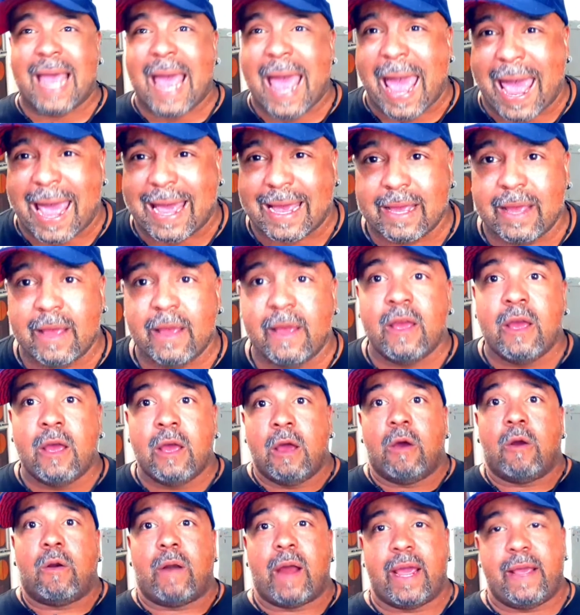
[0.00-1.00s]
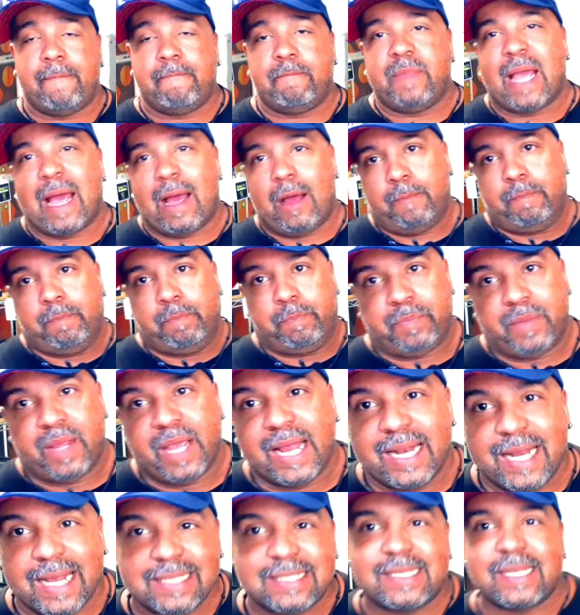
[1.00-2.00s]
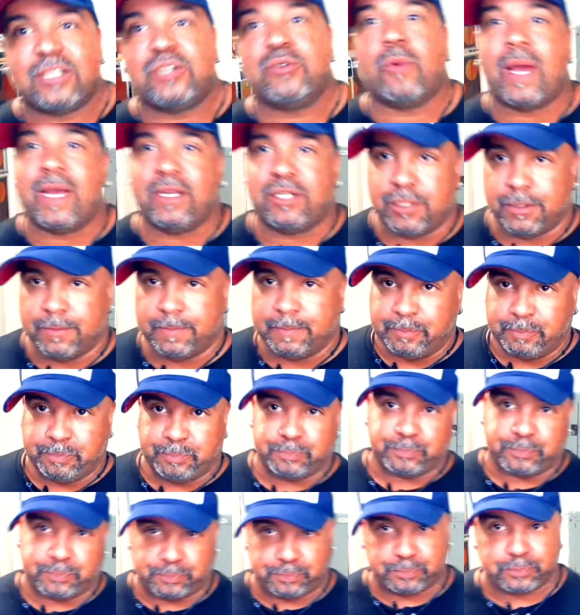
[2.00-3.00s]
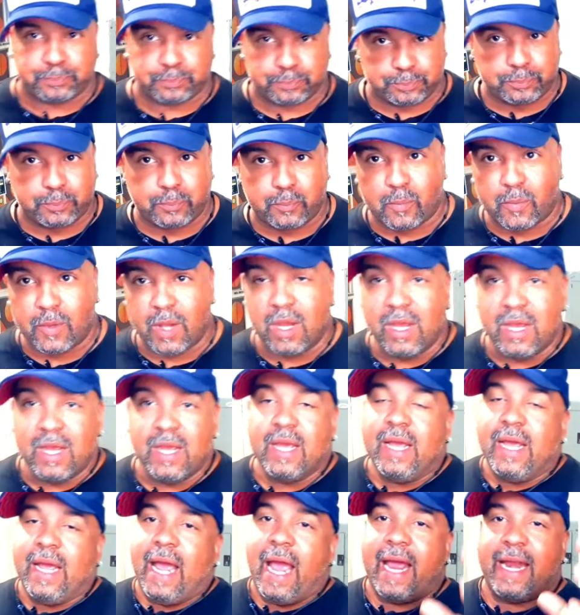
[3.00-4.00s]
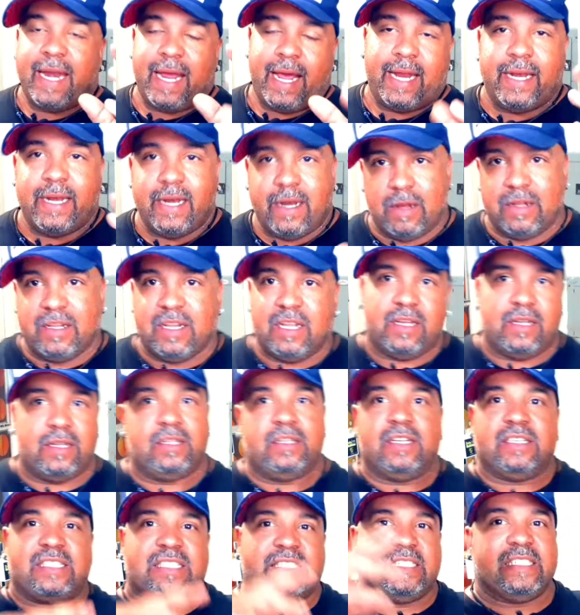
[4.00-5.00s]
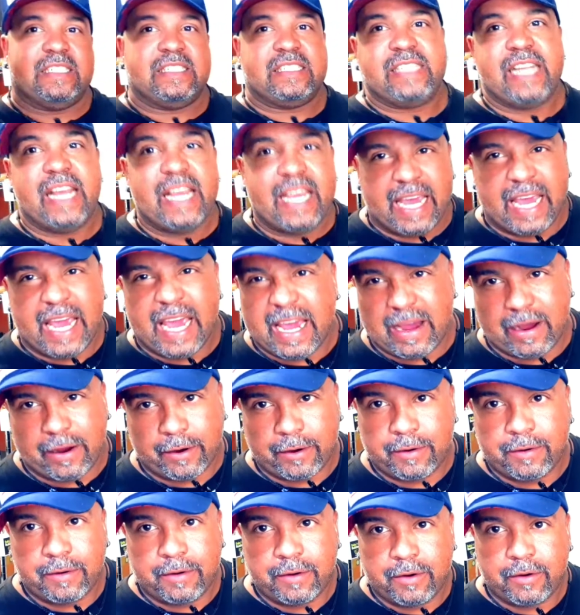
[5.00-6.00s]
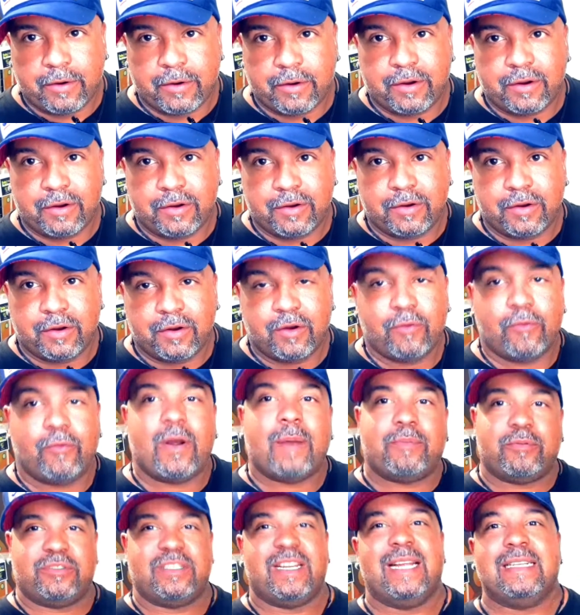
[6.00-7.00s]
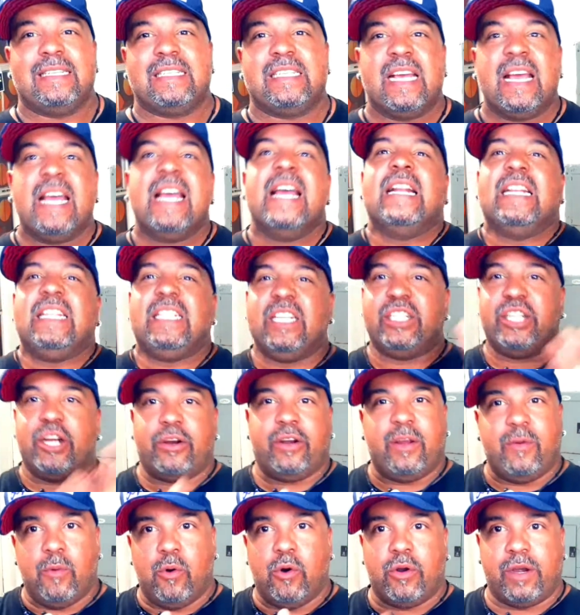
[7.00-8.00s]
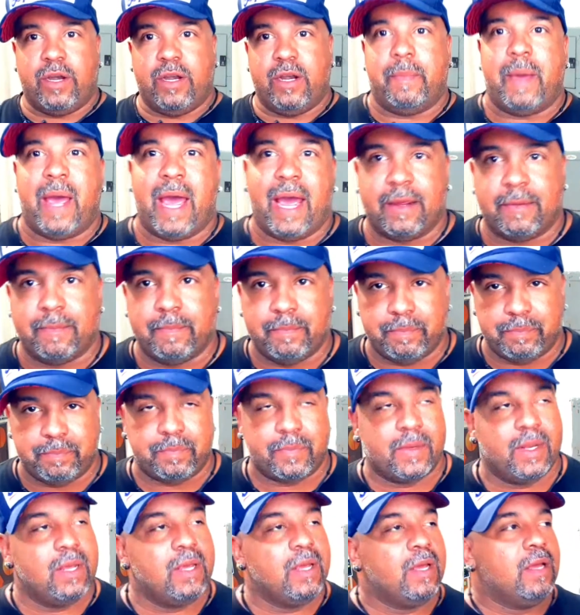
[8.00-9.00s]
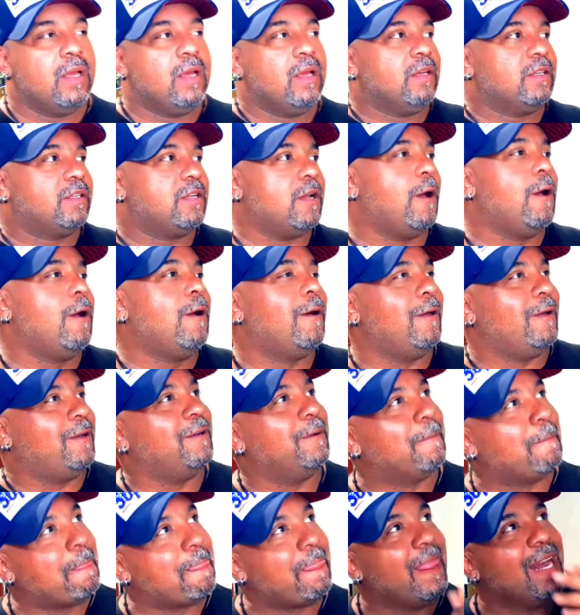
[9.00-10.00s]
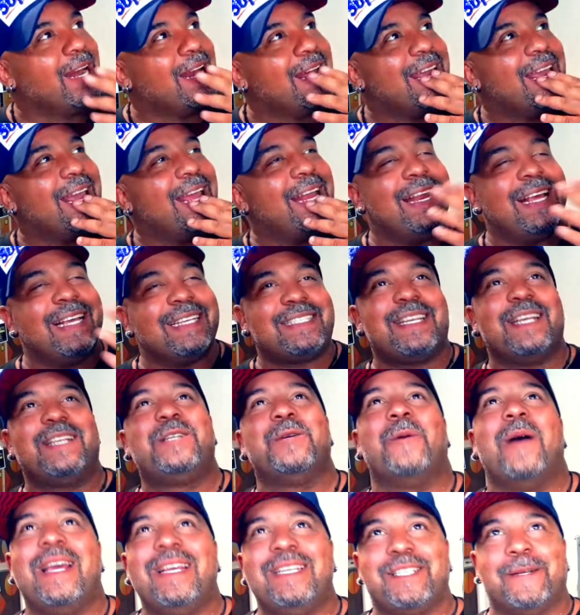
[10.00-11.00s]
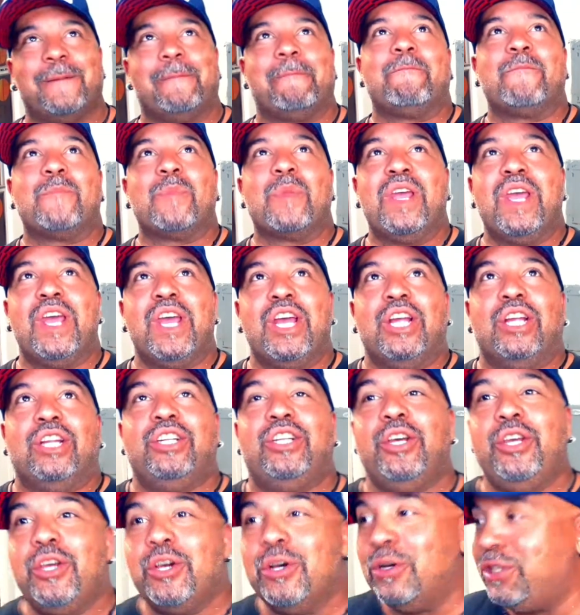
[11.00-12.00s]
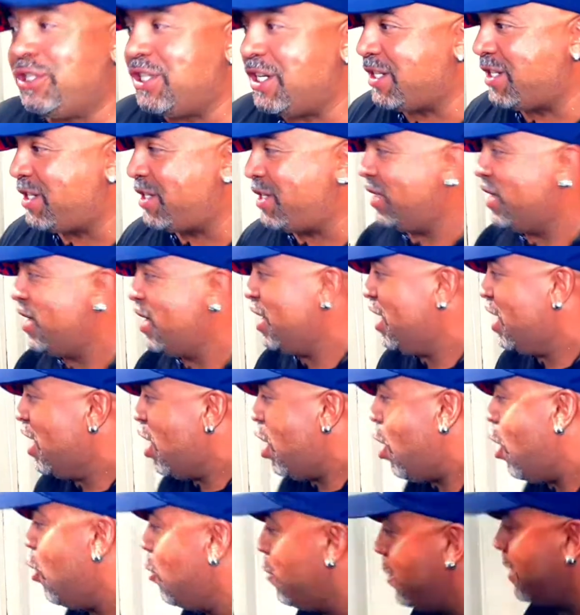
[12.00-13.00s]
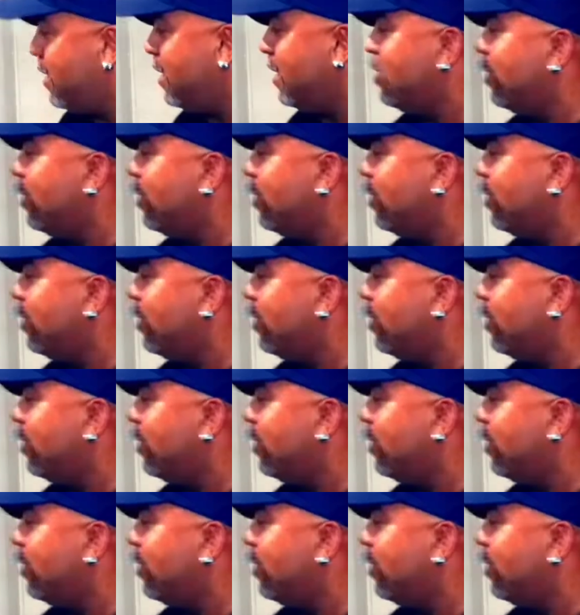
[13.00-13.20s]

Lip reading: that, right? Now, in this situation, and the stinky air represents the dirty water in the bag. So, in this situation, do you just open